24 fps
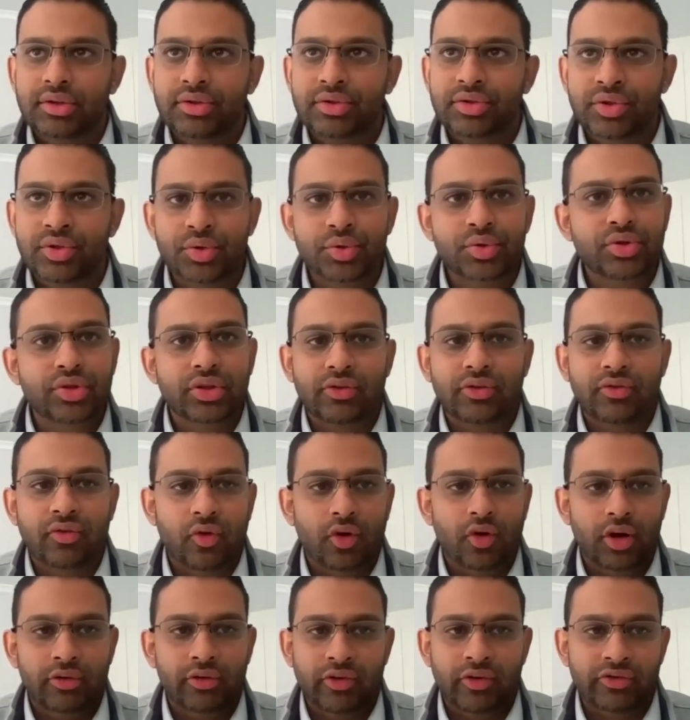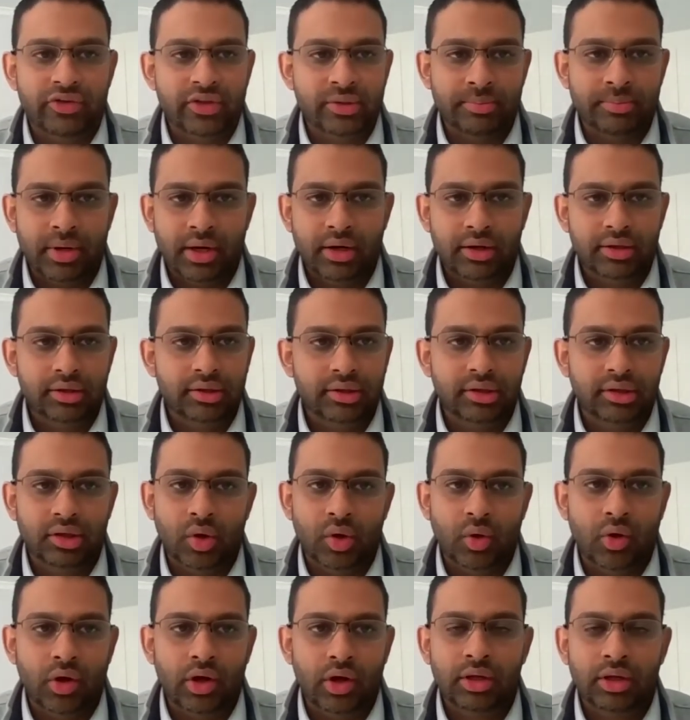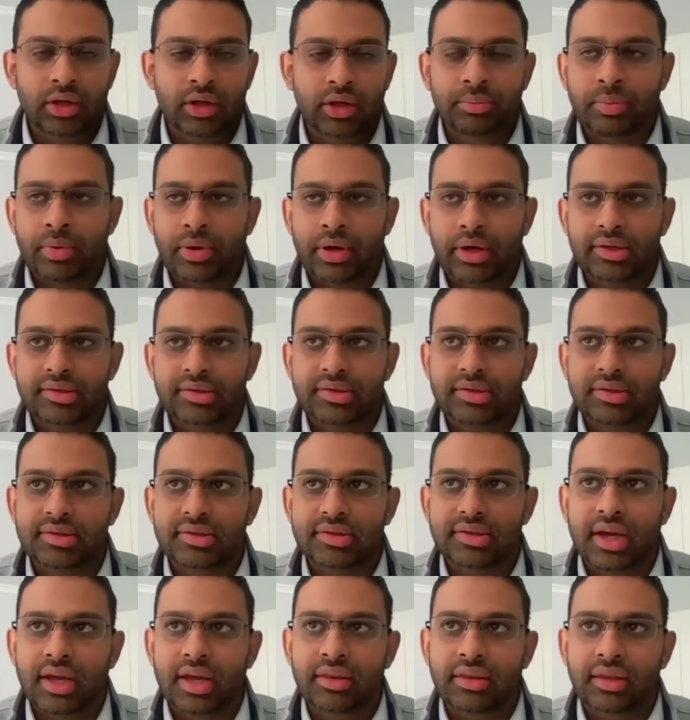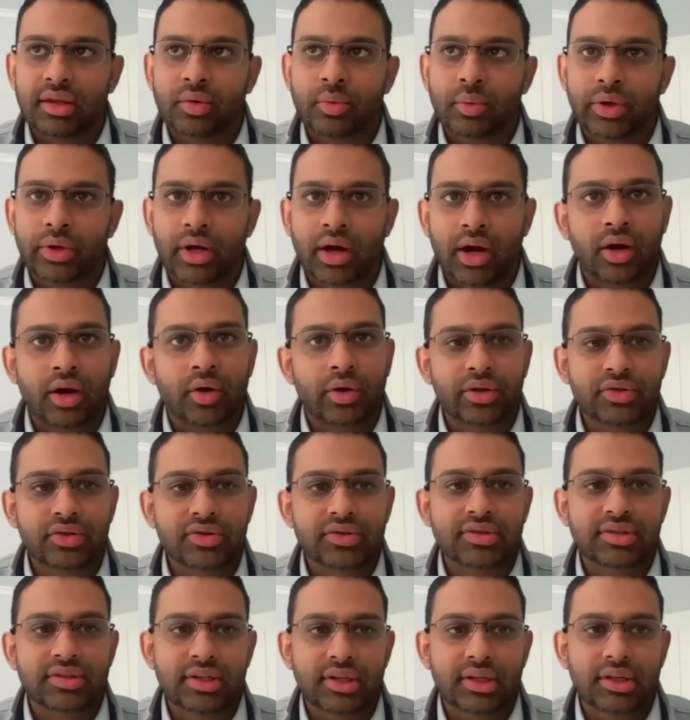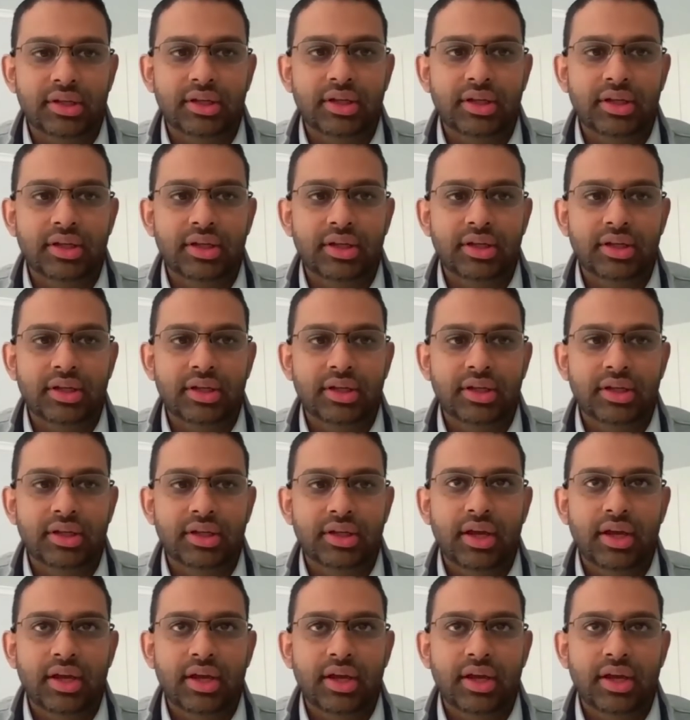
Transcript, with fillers: due to the fall off of demand and the low oil prices, I think we are going to see that